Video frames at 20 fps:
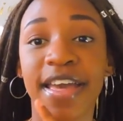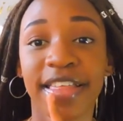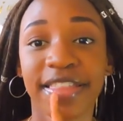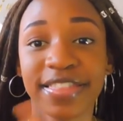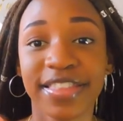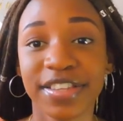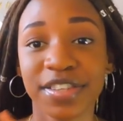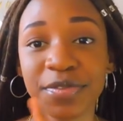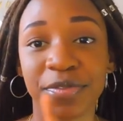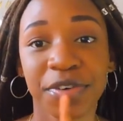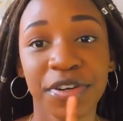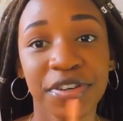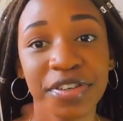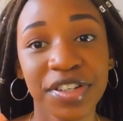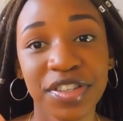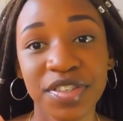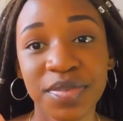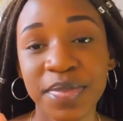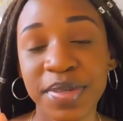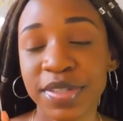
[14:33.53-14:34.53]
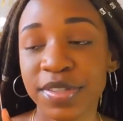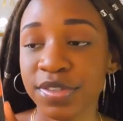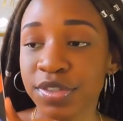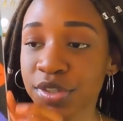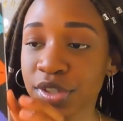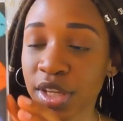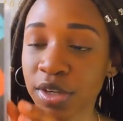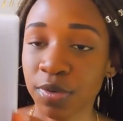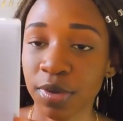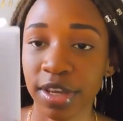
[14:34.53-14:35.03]
this for Christmas, so
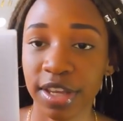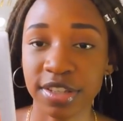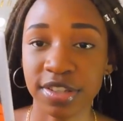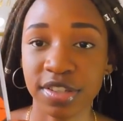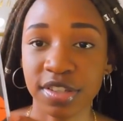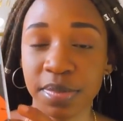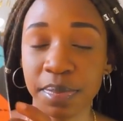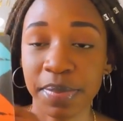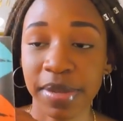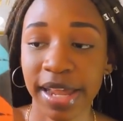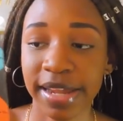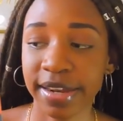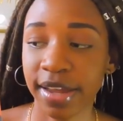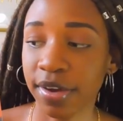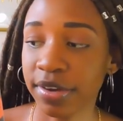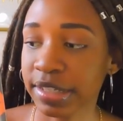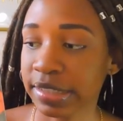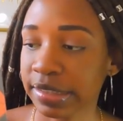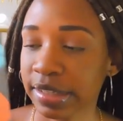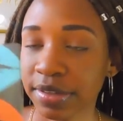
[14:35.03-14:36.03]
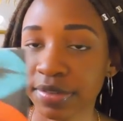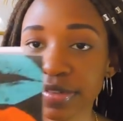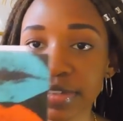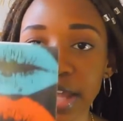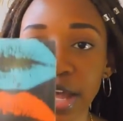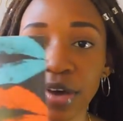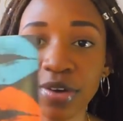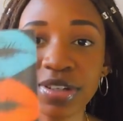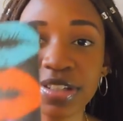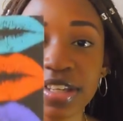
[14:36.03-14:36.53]
that we can just plan ourselves
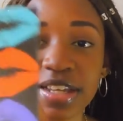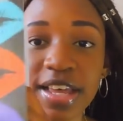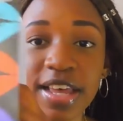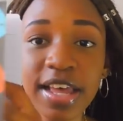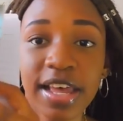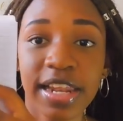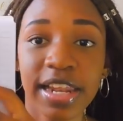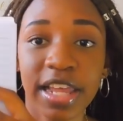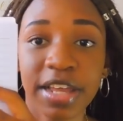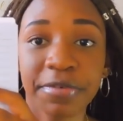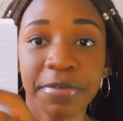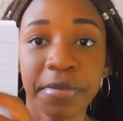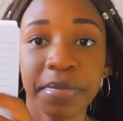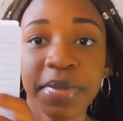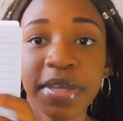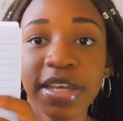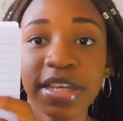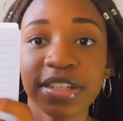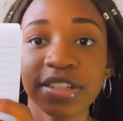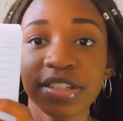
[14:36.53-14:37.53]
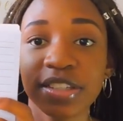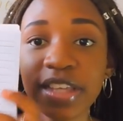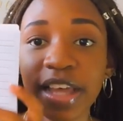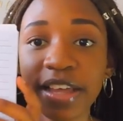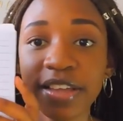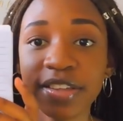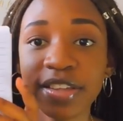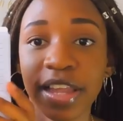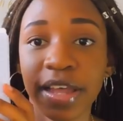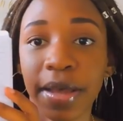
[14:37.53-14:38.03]
out. Like for me, it just
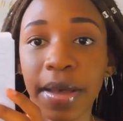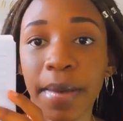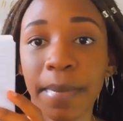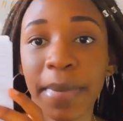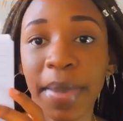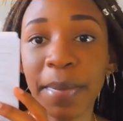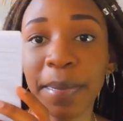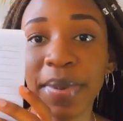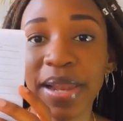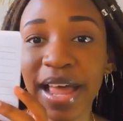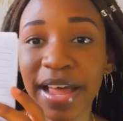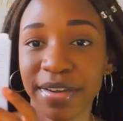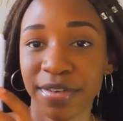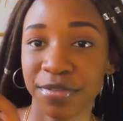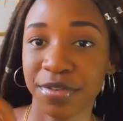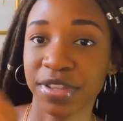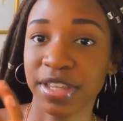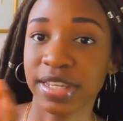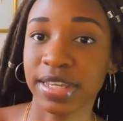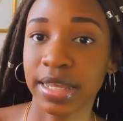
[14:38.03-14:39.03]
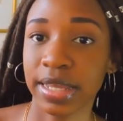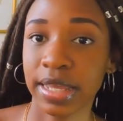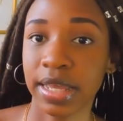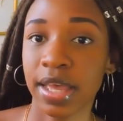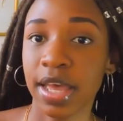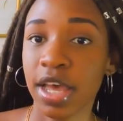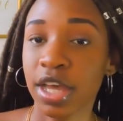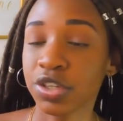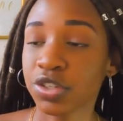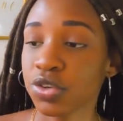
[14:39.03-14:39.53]
has like my plan for the day,
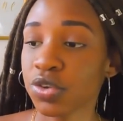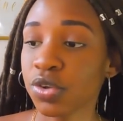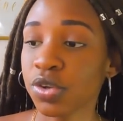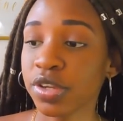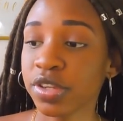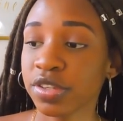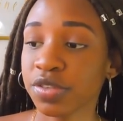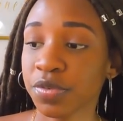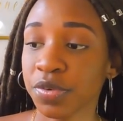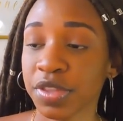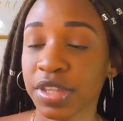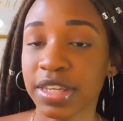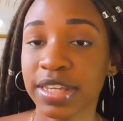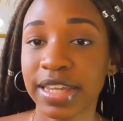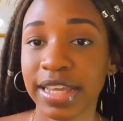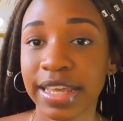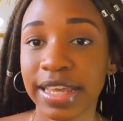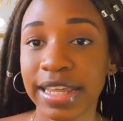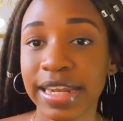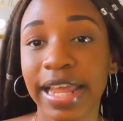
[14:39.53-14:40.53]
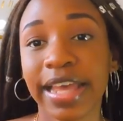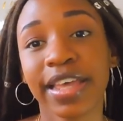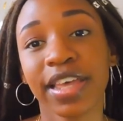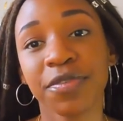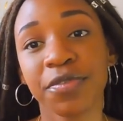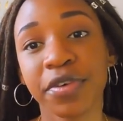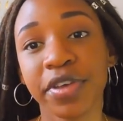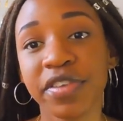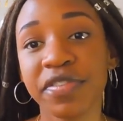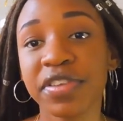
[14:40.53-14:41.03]
to-do list for the day. Like if
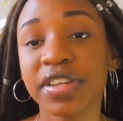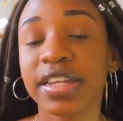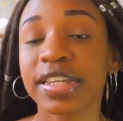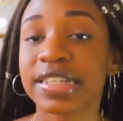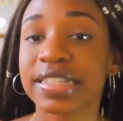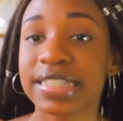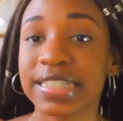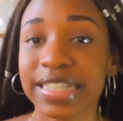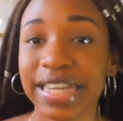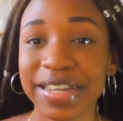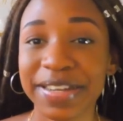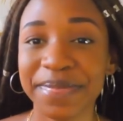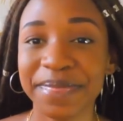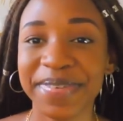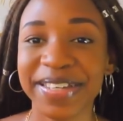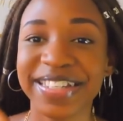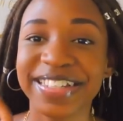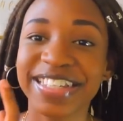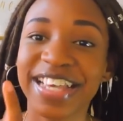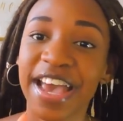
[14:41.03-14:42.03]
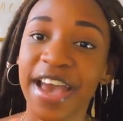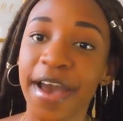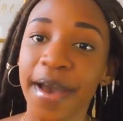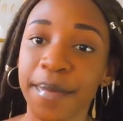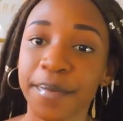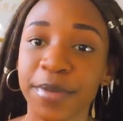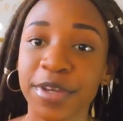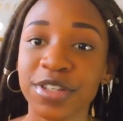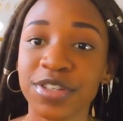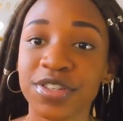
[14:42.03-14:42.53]
you're given an assignment,
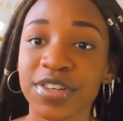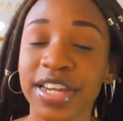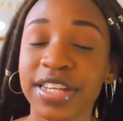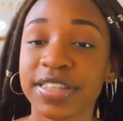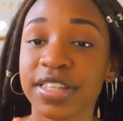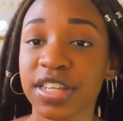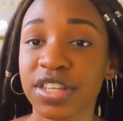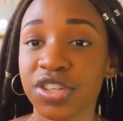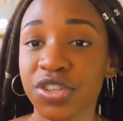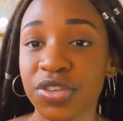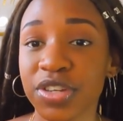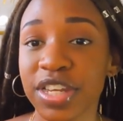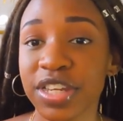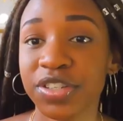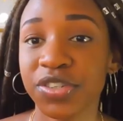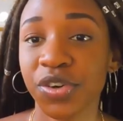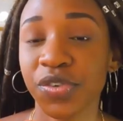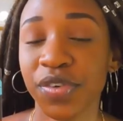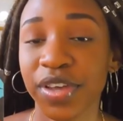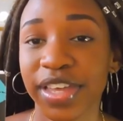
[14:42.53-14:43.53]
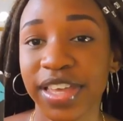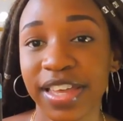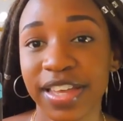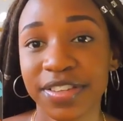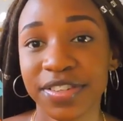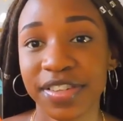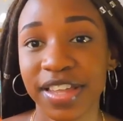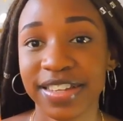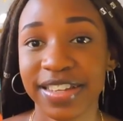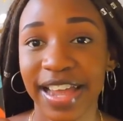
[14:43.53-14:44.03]
I'm going to write the due date over here
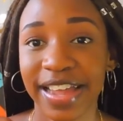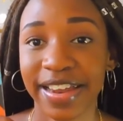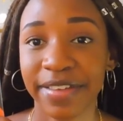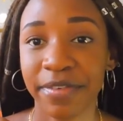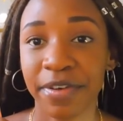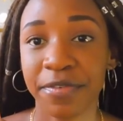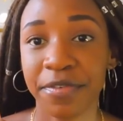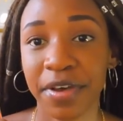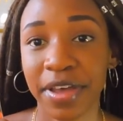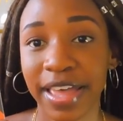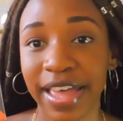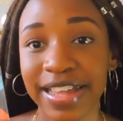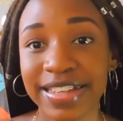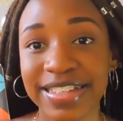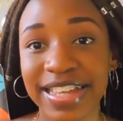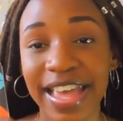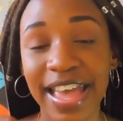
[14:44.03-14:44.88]
so that I never forget.